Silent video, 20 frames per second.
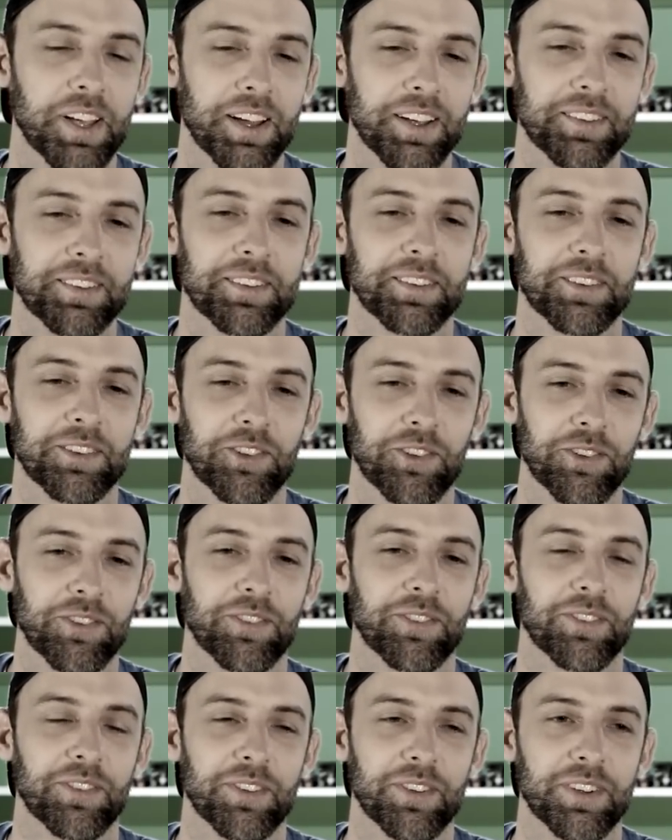
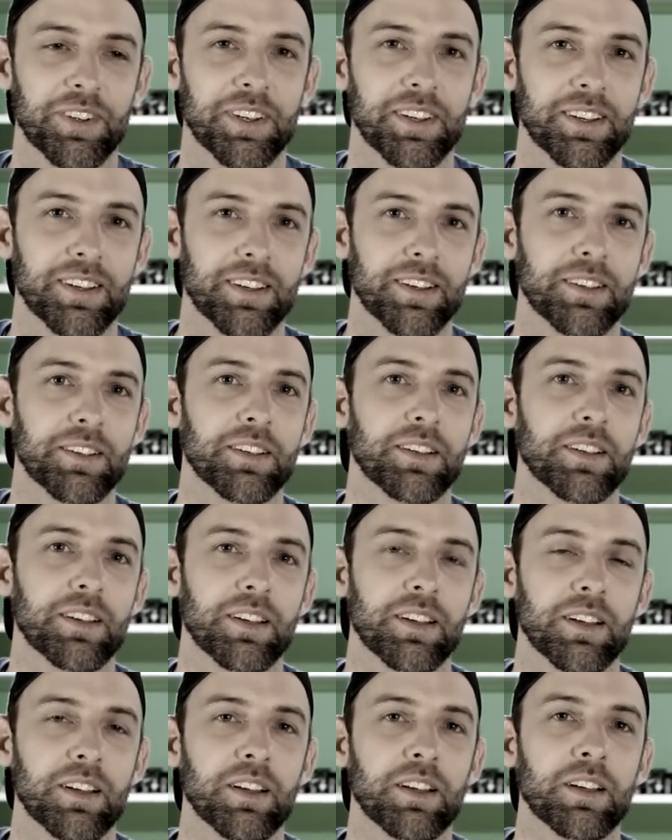
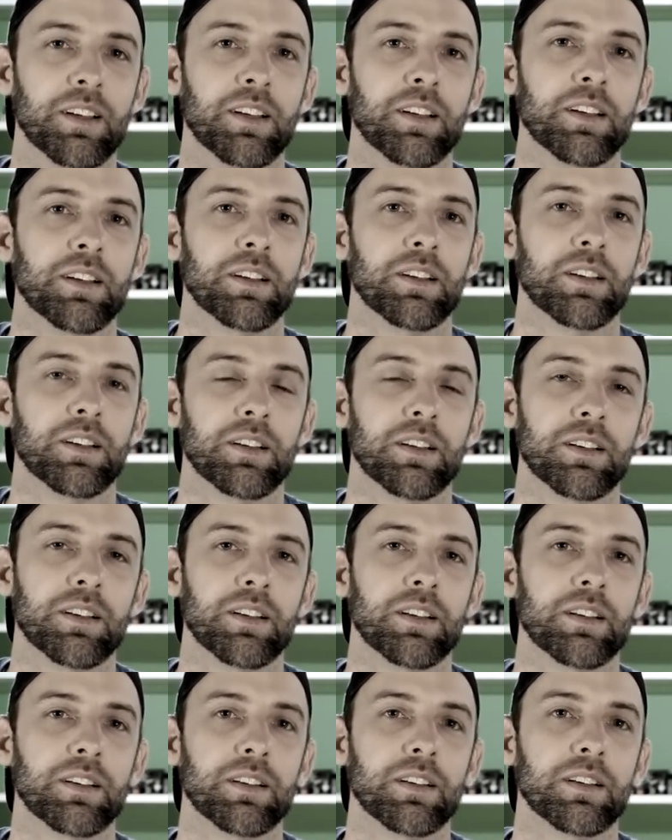
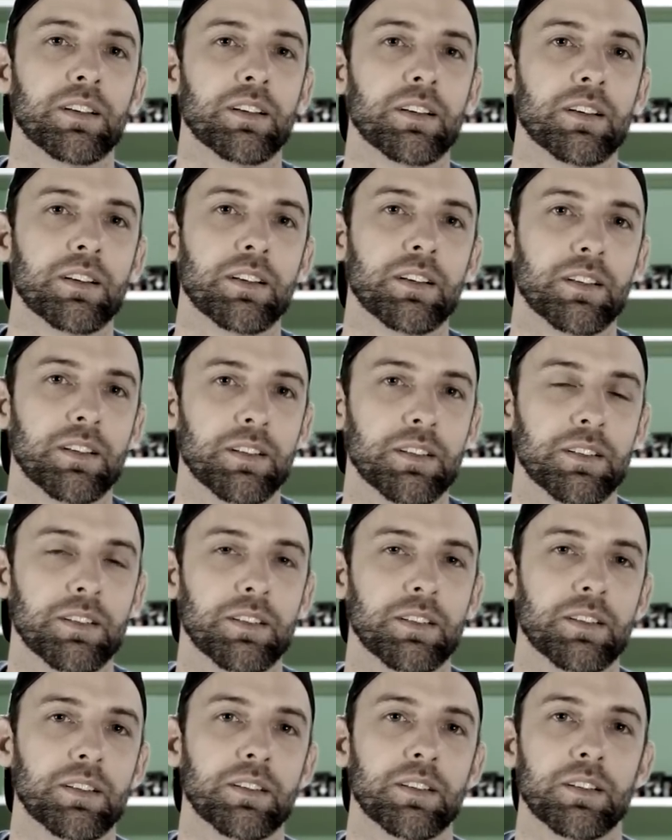This person isn't speaking.